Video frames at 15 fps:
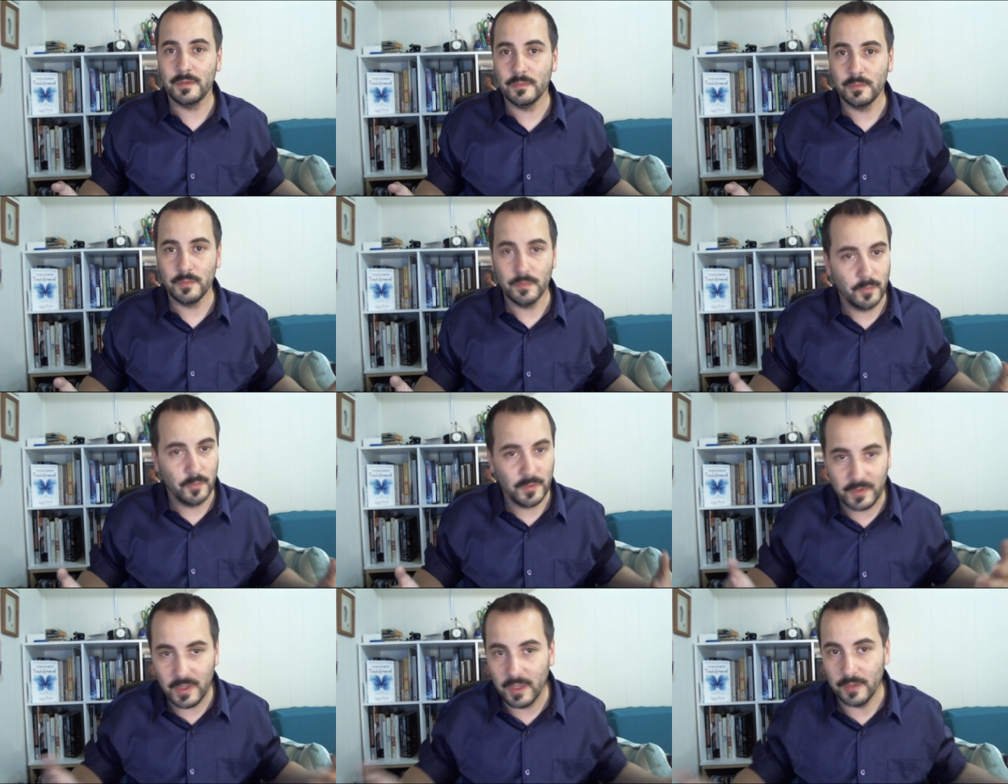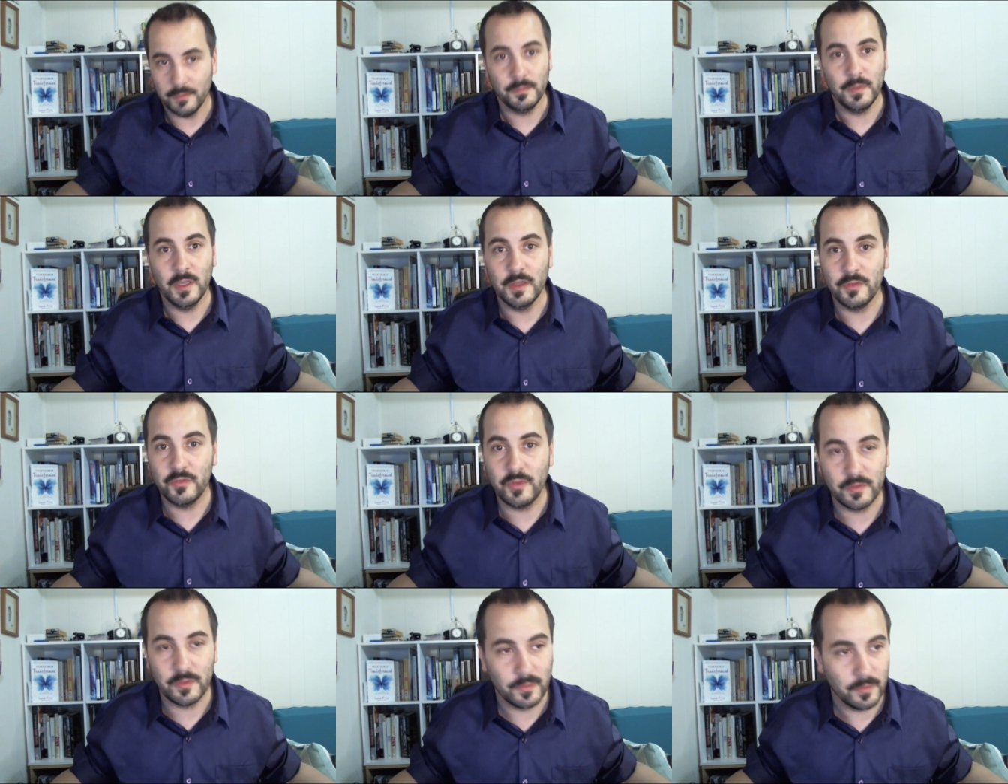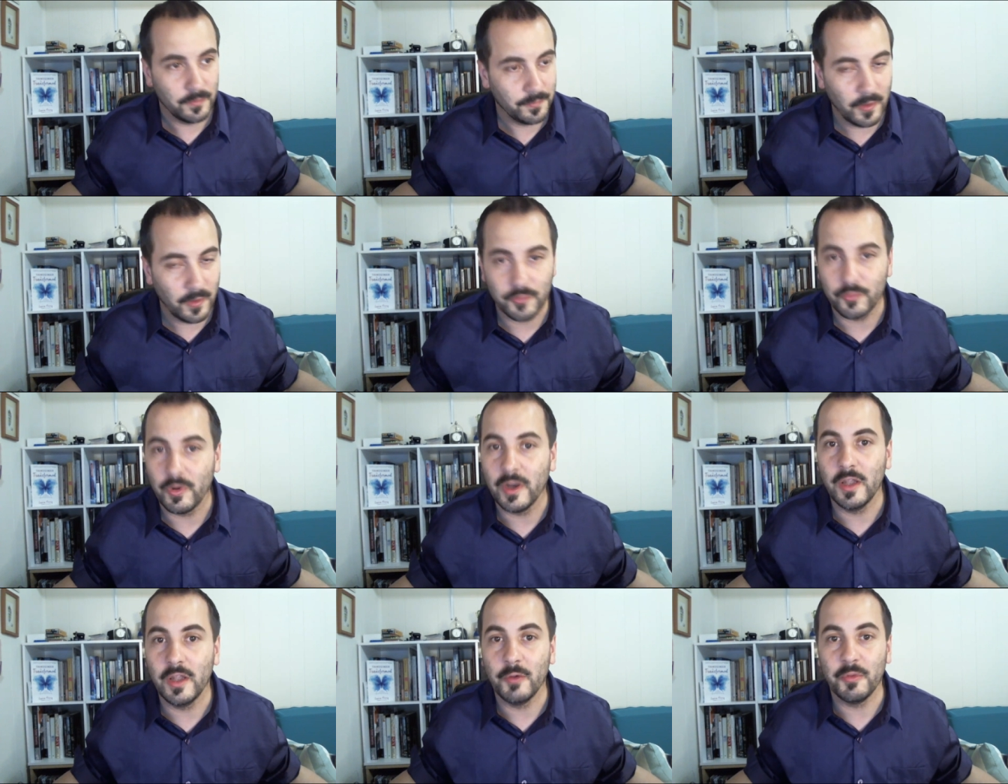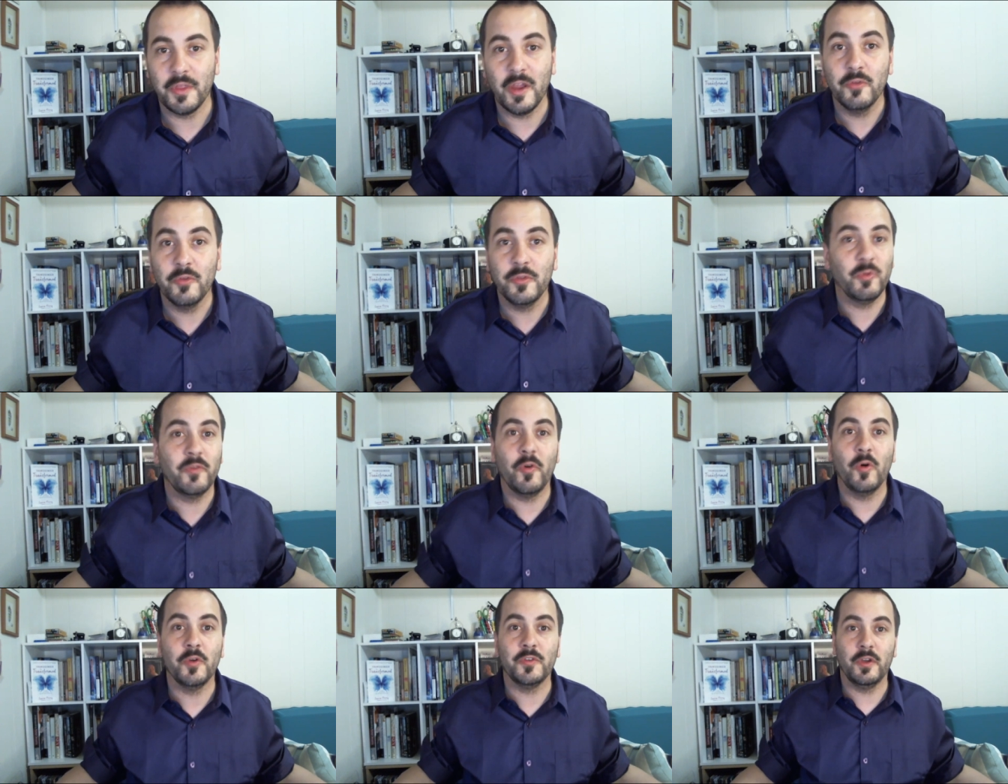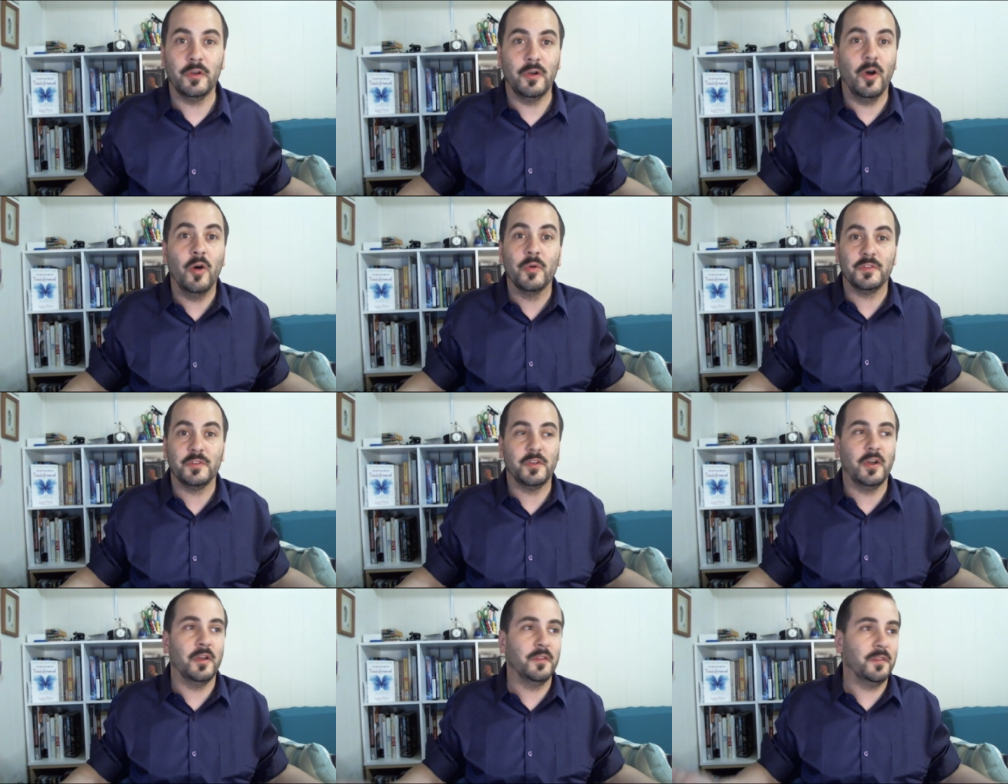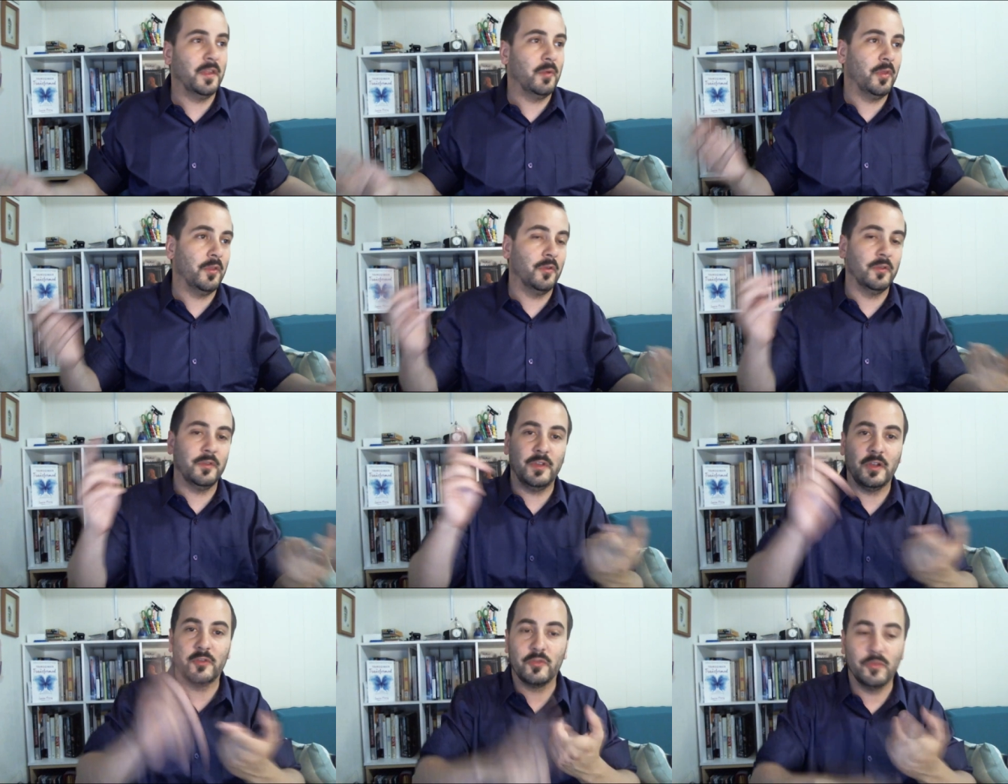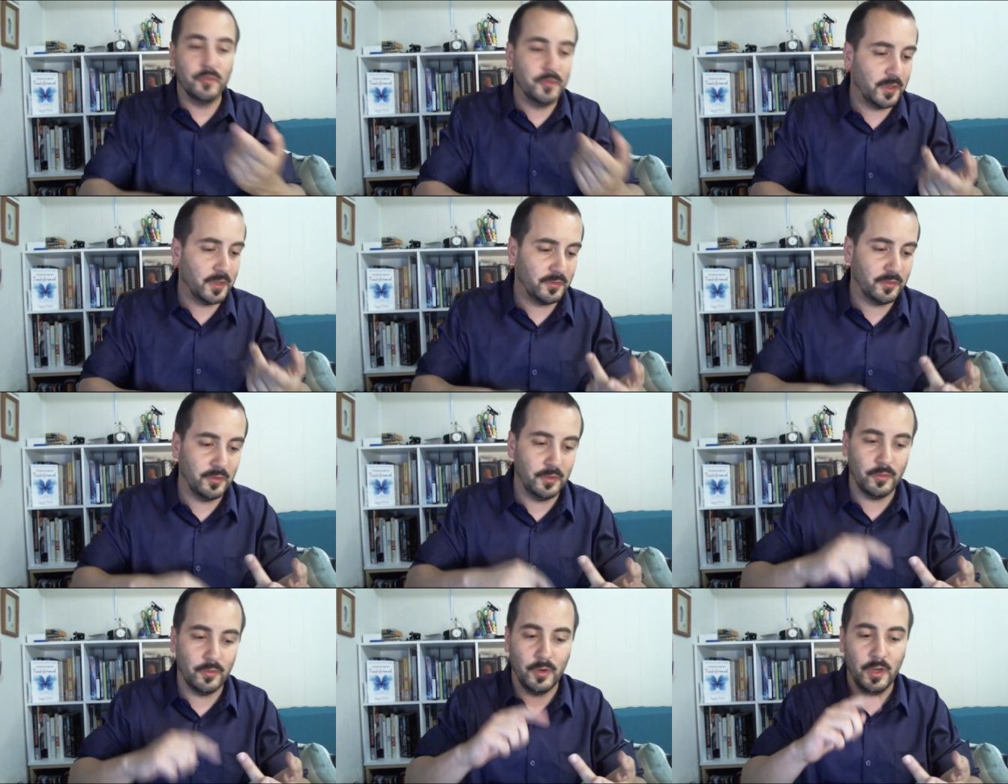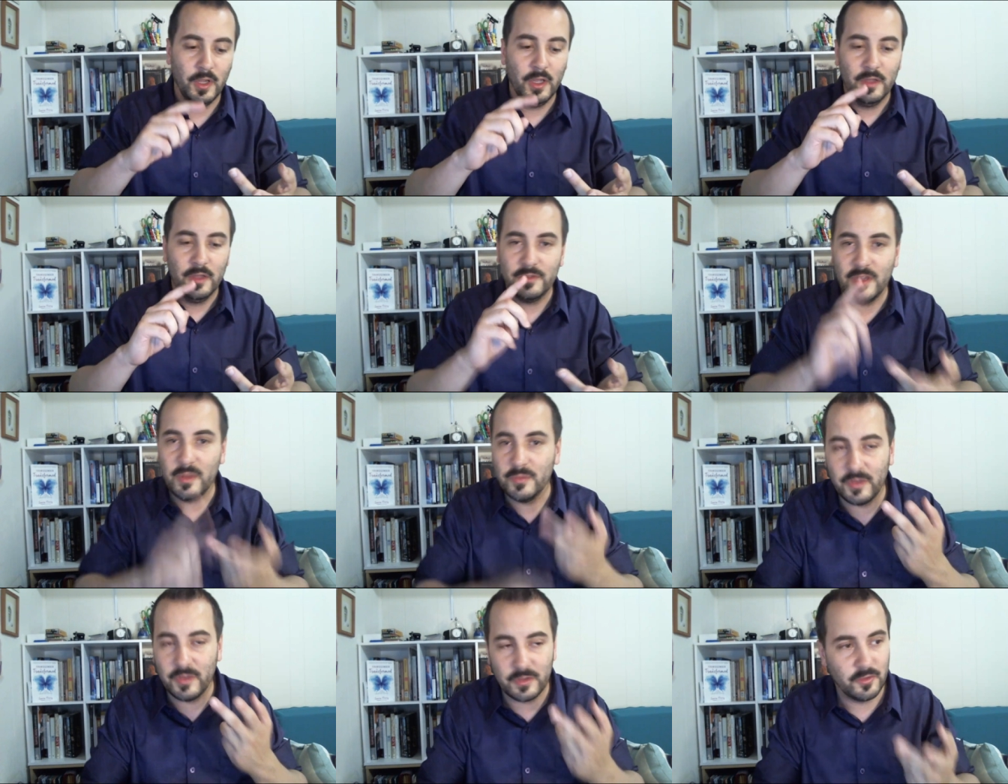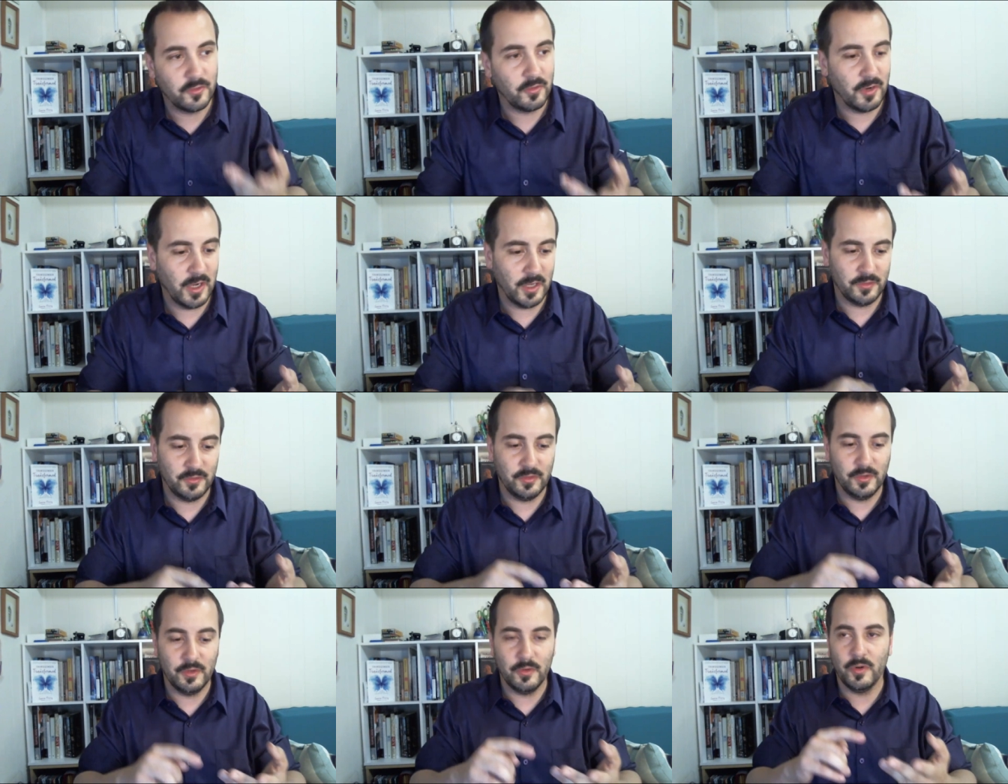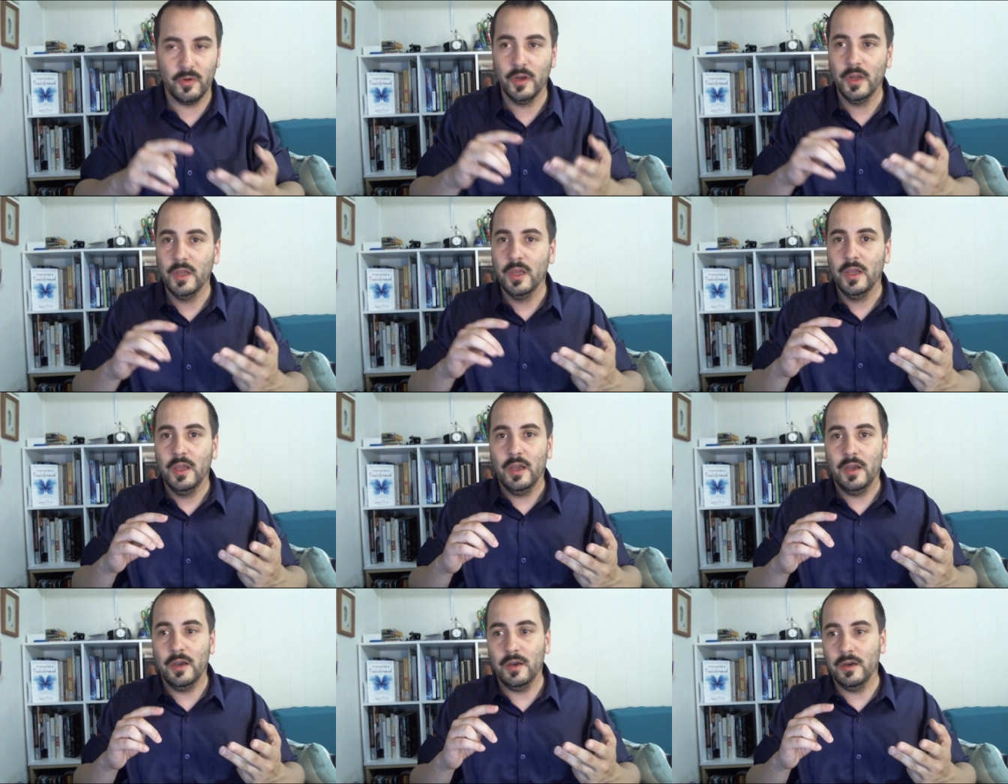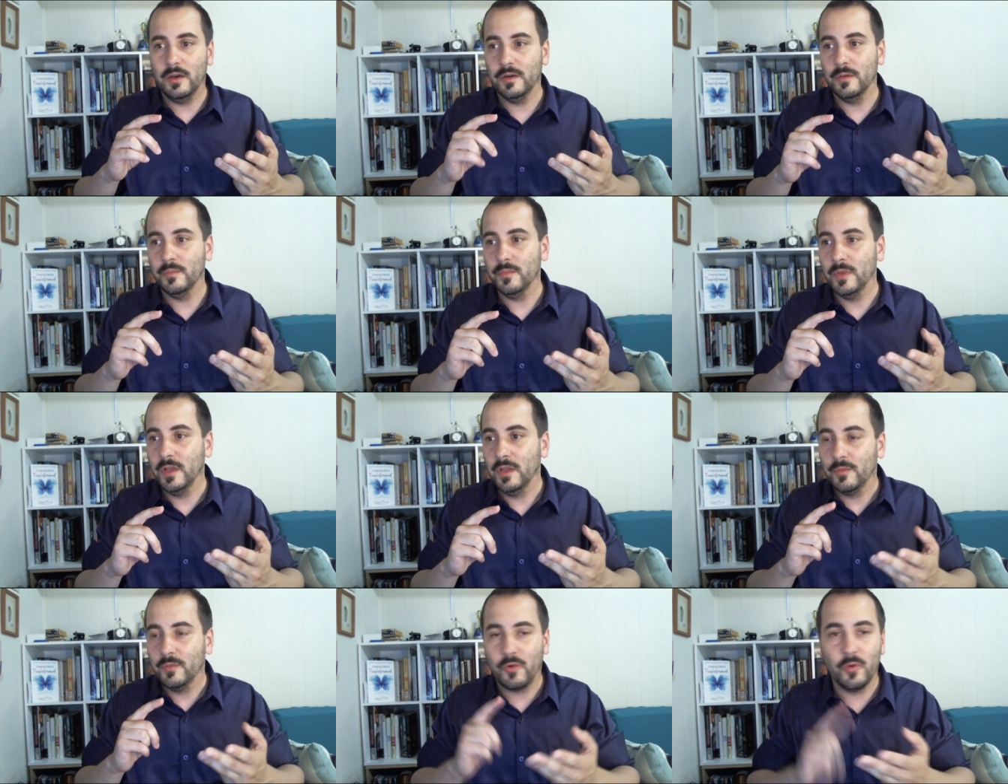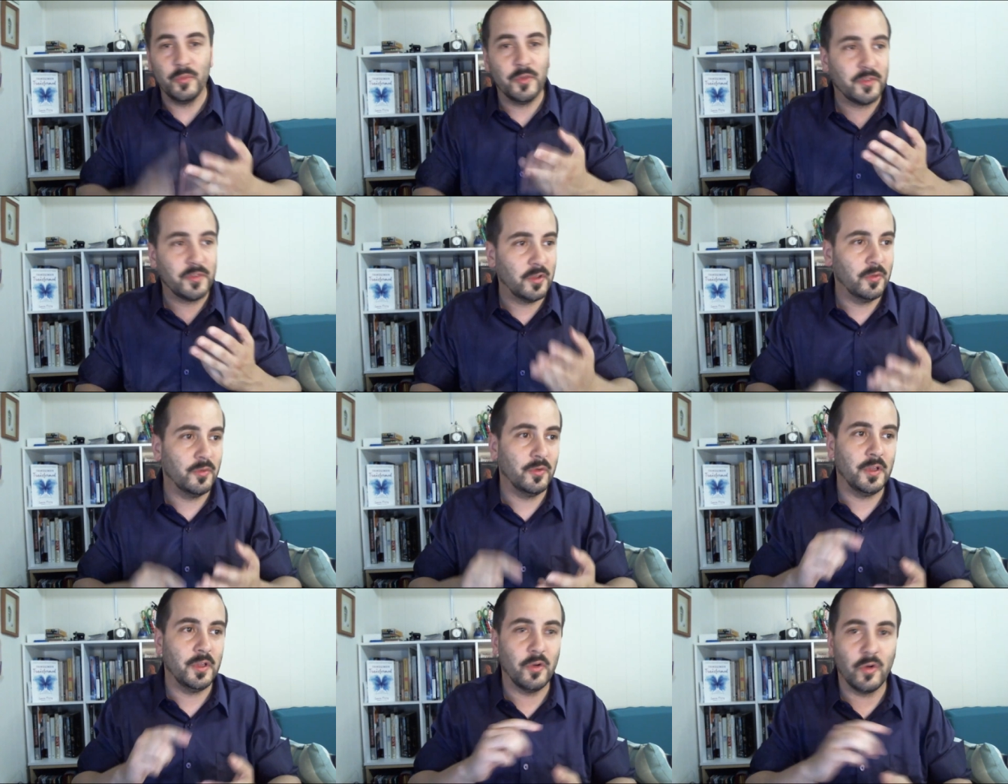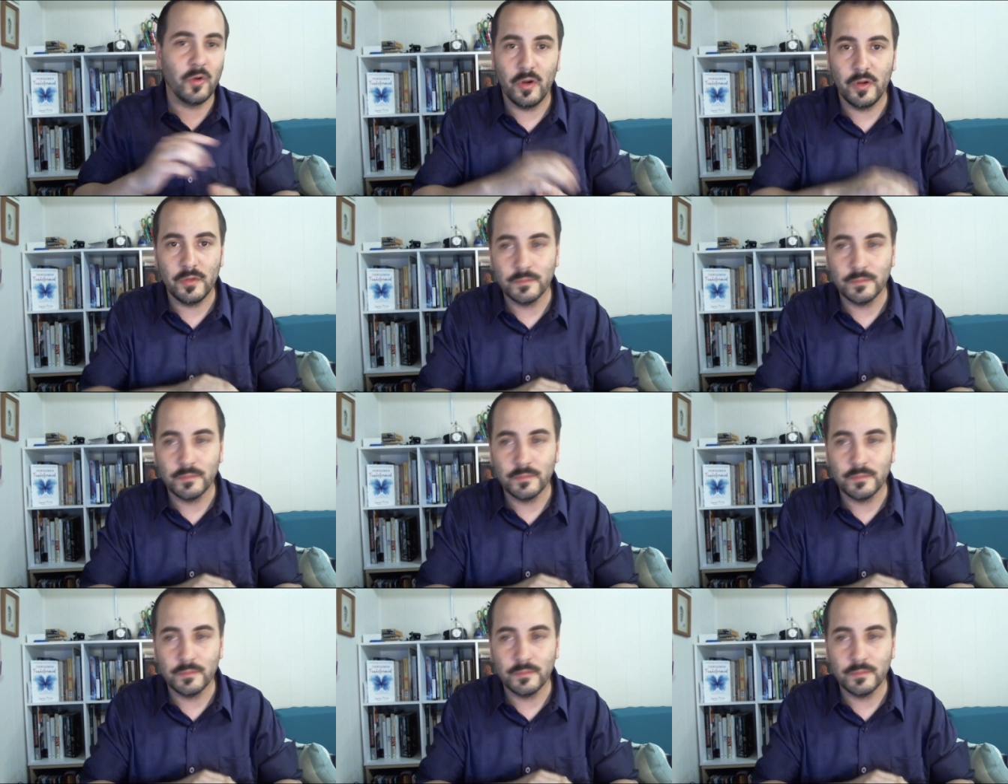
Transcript: once again, it just falls right in line with everything we've always, ta always taught that whether it's sexual addiction or same sex attraction or um, promiscuity or